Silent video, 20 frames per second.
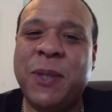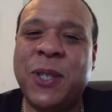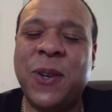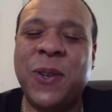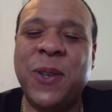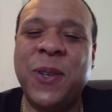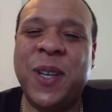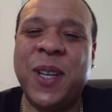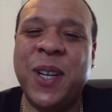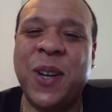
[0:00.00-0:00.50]
so
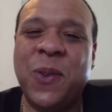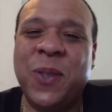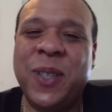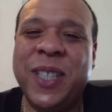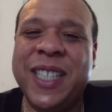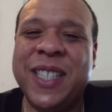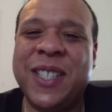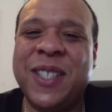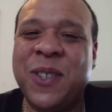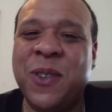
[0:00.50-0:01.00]
you can
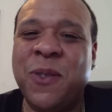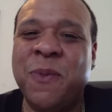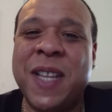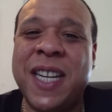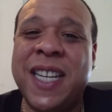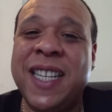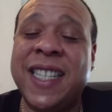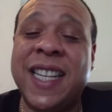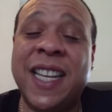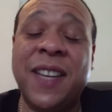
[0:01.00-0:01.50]
only assume
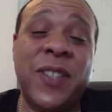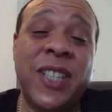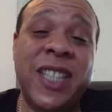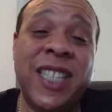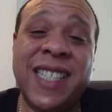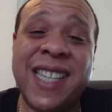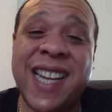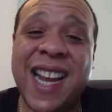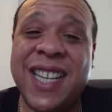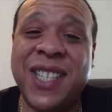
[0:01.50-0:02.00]
that he's giving
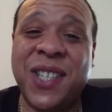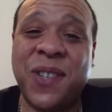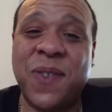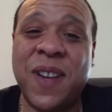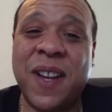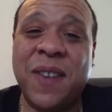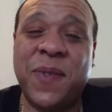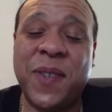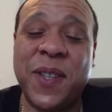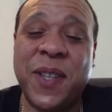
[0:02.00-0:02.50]
these guys a
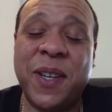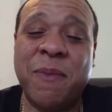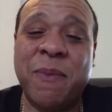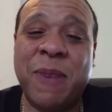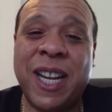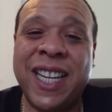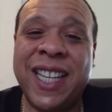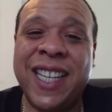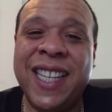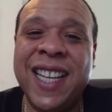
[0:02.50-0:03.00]
run for their
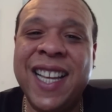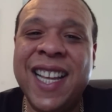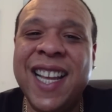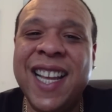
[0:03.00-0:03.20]
money.